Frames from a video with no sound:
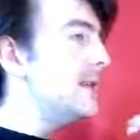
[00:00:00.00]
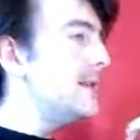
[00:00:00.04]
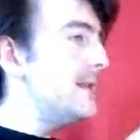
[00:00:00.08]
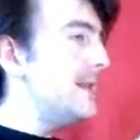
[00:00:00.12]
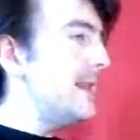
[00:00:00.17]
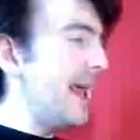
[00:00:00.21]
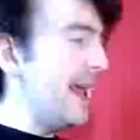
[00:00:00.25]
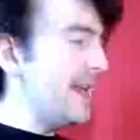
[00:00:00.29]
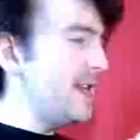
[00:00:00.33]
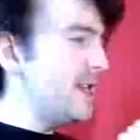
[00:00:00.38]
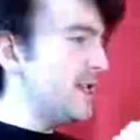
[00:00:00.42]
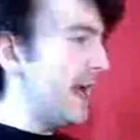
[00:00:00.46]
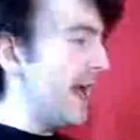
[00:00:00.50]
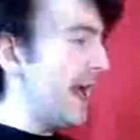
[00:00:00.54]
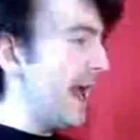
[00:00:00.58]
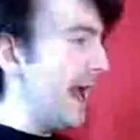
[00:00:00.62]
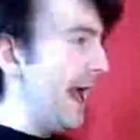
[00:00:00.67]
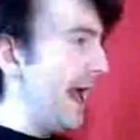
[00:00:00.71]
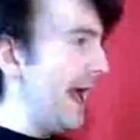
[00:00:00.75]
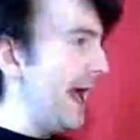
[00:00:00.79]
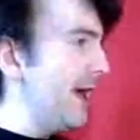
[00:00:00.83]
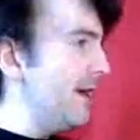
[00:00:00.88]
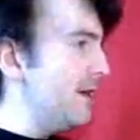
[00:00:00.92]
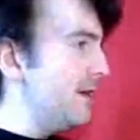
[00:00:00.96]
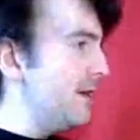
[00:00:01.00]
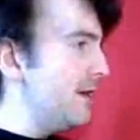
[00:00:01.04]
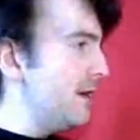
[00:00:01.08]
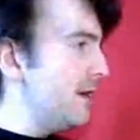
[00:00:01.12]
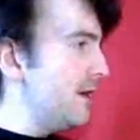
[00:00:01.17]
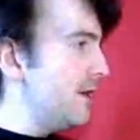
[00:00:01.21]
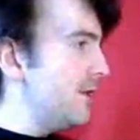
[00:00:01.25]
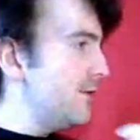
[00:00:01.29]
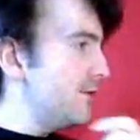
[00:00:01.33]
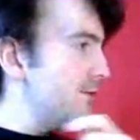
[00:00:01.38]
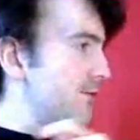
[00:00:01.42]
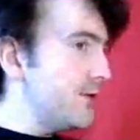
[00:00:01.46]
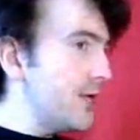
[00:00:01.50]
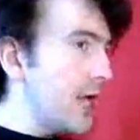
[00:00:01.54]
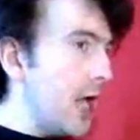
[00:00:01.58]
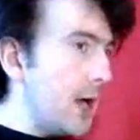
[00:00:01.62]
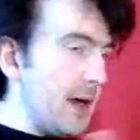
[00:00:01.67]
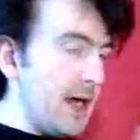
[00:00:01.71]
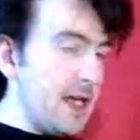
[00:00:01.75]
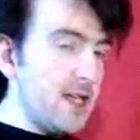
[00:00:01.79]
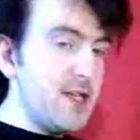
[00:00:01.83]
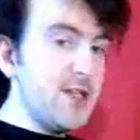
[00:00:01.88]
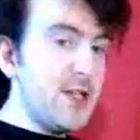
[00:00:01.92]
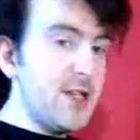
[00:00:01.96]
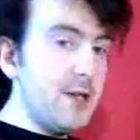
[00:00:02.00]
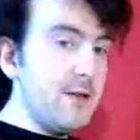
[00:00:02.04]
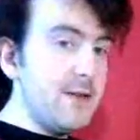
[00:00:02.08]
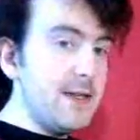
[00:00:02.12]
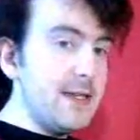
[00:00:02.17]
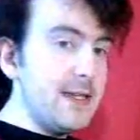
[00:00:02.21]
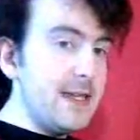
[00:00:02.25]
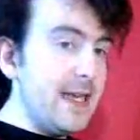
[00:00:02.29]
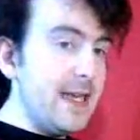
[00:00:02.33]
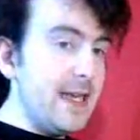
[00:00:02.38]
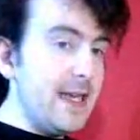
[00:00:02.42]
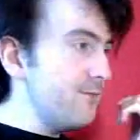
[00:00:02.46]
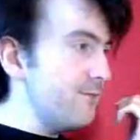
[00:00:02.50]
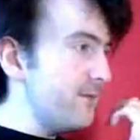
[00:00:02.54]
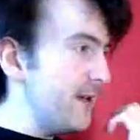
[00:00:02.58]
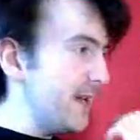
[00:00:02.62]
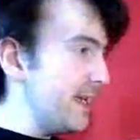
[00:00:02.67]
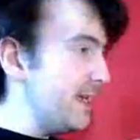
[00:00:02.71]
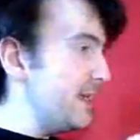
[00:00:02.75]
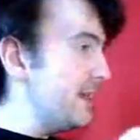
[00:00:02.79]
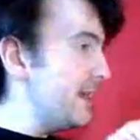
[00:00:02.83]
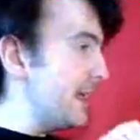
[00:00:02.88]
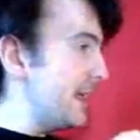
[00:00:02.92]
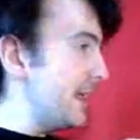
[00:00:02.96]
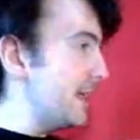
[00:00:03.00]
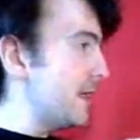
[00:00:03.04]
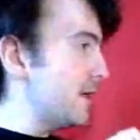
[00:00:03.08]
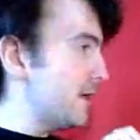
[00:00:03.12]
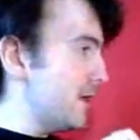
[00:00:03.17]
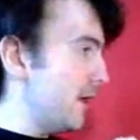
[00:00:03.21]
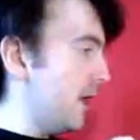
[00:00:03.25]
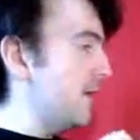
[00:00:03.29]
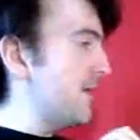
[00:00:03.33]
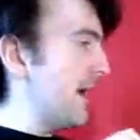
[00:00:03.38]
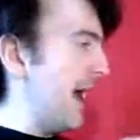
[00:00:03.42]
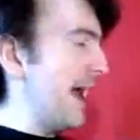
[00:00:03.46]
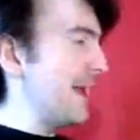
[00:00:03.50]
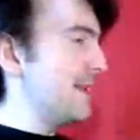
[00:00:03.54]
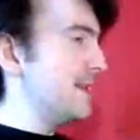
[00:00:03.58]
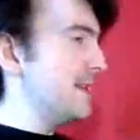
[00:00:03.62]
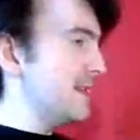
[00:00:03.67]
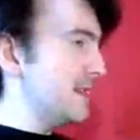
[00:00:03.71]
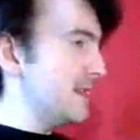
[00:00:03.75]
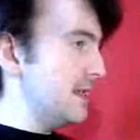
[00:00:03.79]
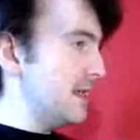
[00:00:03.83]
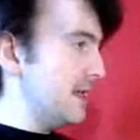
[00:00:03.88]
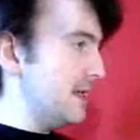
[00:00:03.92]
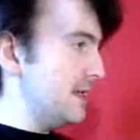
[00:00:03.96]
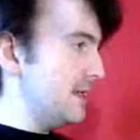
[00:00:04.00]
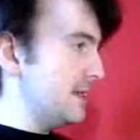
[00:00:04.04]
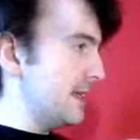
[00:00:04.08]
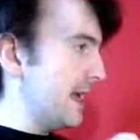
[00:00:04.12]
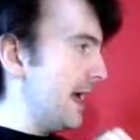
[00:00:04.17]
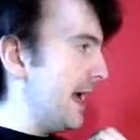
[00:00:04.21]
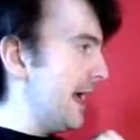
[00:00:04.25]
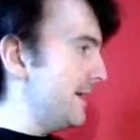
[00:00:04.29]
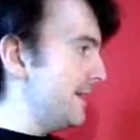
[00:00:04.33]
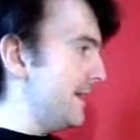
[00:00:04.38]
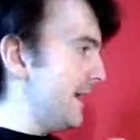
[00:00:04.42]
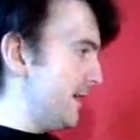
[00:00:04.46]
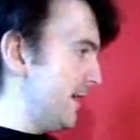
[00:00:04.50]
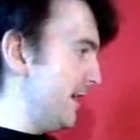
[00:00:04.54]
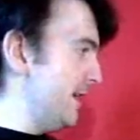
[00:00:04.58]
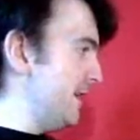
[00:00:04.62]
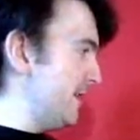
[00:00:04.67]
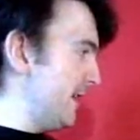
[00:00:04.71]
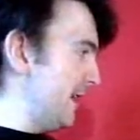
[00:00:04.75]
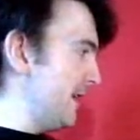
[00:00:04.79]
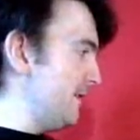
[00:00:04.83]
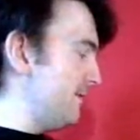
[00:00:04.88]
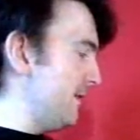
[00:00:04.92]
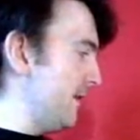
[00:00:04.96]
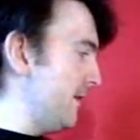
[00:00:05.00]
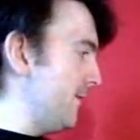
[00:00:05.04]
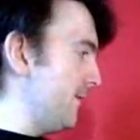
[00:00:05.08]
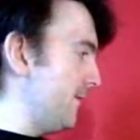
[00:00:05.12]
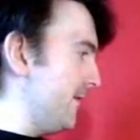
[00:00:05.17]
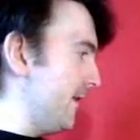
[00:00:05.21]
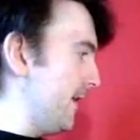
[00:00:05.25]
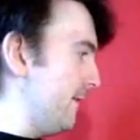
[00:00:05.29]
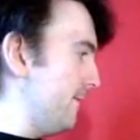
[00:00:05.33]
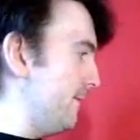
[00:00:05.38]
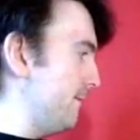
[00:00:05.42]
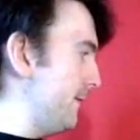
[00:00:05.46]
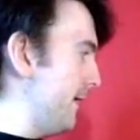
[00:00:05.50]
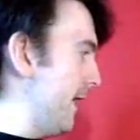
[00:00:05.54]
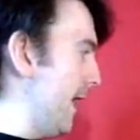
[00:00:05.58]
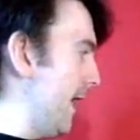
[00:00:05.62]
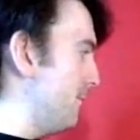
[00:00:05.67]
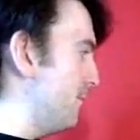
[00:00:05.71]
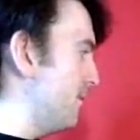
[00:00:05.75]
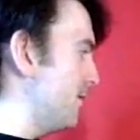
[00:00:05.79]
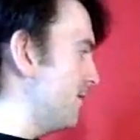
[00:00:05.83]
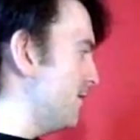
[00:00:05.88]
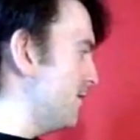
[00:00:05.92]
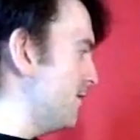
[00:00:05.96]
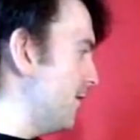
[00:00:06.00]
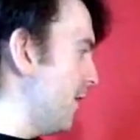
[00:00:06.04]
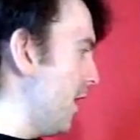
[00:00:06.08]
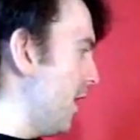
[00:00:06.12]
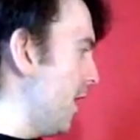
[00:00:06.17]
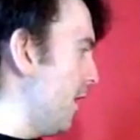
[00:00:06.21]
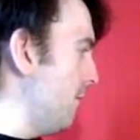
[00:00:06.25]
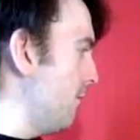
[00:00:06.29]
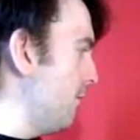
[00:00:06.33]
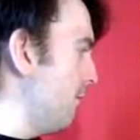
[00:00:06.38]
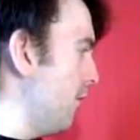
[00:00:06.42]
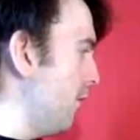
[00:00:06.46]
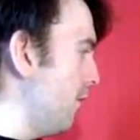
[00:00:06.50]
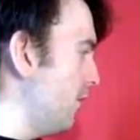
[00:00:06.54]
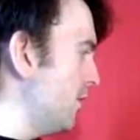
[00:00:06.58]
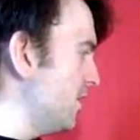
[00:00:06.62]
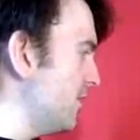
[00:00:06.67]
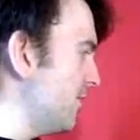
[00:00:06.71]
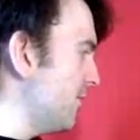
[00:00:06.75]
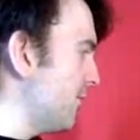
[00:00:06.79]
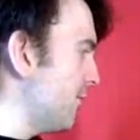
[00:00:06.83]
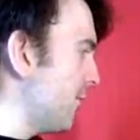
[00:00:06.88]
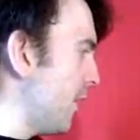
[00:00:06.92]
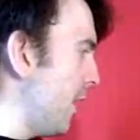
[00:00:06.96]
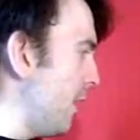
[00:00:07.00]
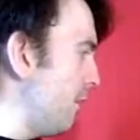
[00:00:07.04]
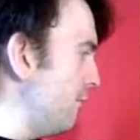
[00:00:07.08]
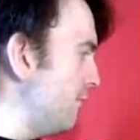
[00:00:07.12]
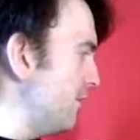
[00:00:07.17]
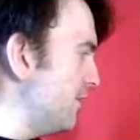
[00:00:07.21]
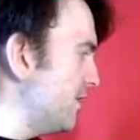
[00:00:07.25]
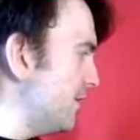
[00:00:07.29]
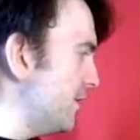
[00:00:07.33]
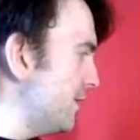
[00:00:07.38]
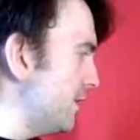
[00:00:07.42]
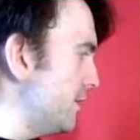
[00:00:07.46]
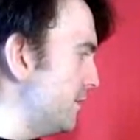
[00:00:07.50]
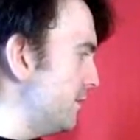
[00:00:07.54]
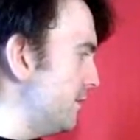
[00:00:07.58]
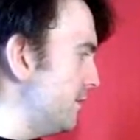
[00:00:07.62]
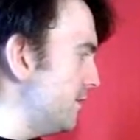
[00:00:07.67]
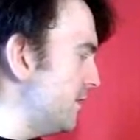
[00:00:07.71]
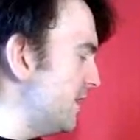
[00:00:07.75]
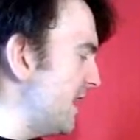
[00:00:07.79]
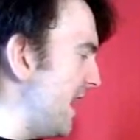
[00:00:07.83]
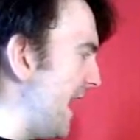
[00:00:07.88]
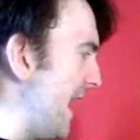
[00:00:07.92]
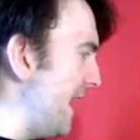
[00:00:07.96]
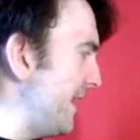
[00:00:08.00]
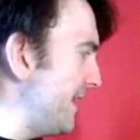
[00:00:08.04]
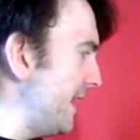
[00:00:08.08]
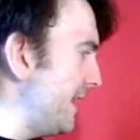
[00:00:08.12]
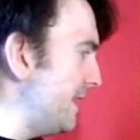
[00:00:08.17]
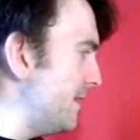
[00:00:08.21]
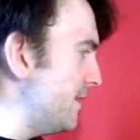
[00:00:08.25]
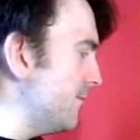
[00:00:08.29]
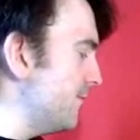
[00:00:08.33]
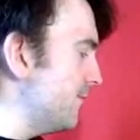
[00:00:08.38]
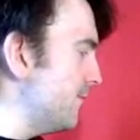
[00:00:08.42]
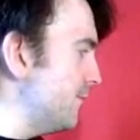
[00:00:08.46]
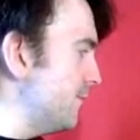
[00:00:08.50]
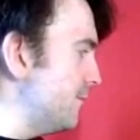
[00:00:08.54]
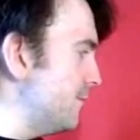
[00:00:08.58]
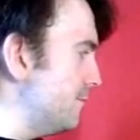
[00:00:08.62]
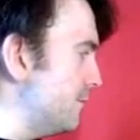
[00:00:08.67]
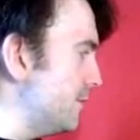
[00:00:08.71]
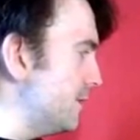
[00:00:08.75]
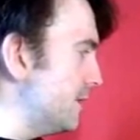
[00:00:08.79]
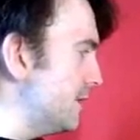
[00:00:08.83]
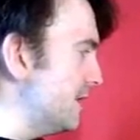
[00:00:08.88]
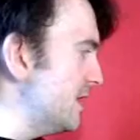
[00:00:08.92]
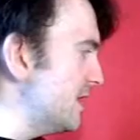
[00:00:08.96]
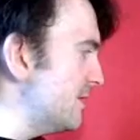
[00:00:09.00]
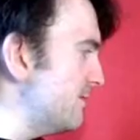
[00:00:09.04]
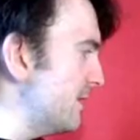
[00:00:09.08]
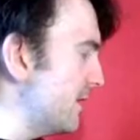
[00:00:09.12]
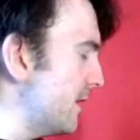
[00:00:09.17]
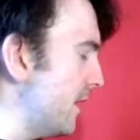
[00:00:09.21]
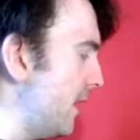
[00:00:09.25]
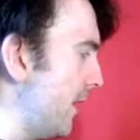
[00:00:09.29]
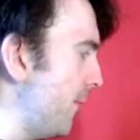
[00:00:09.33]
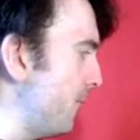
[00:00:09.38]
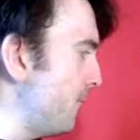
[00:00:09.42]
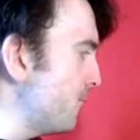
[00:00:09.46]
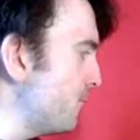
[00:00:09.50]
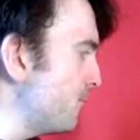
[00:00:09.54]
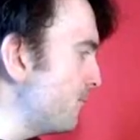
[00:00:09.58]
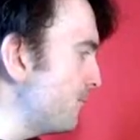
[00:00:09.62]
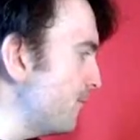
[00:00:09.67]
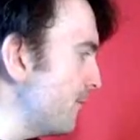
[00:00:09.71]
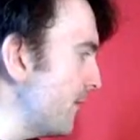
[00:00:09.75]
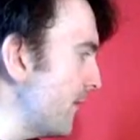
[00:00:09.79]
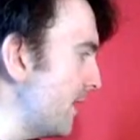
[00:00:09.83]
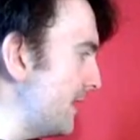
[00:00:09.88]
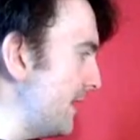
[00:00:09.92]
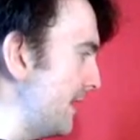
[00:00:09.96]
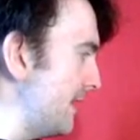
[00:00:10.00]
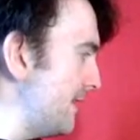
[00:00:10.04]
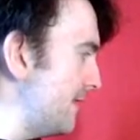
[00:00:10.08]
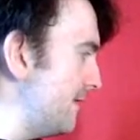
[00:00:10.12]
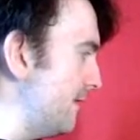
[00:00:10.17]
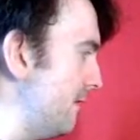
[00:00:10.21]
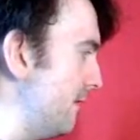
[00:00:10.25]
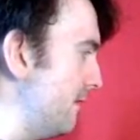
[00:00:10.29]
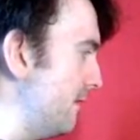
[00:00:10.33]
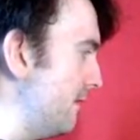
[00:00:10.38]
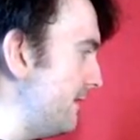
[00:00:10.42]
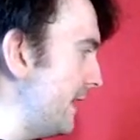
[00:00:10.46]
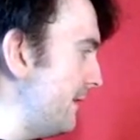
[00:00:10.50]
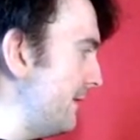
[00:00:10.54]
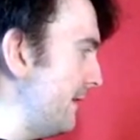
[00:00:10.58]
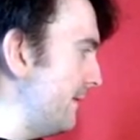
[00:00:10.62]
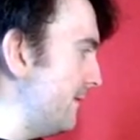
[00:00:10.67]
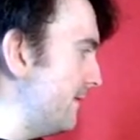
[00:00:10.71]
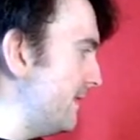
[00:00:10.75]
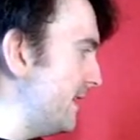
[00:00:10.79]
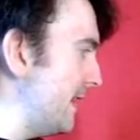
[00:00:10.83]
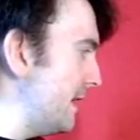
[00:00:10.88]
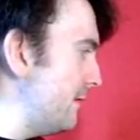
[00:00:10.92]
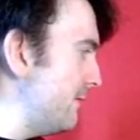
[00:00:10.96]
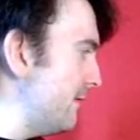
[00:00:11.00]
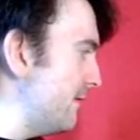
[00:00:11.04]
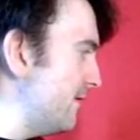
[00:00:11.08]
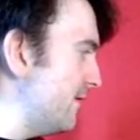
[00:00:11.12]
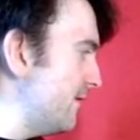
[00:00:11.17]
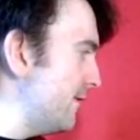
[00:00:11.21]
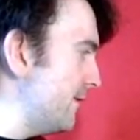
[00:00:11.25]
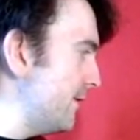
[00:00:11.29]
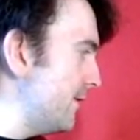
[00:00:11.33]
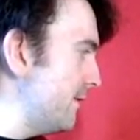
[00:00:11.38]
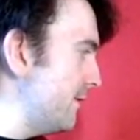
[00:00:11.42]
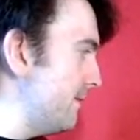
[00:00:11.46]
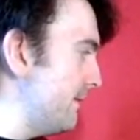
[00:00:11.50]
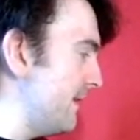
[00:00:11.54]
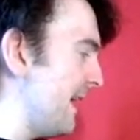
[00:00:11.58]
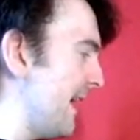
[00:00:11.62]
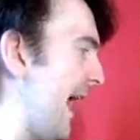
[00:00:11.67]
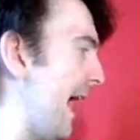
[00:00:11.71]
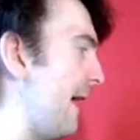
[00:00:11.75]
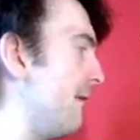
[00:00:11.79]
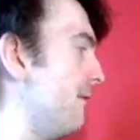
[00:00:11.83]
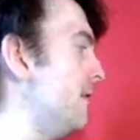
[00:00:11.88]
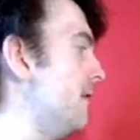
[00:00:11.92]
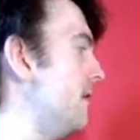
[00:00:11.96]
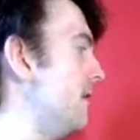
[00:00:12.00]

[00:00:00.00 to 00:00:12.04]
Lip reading: This year, no excuses. We need a lot of answers at this year's D23. Yeah, Star Wars, Frozen, any of the rumours we got that are still lingering from D23. Yeah.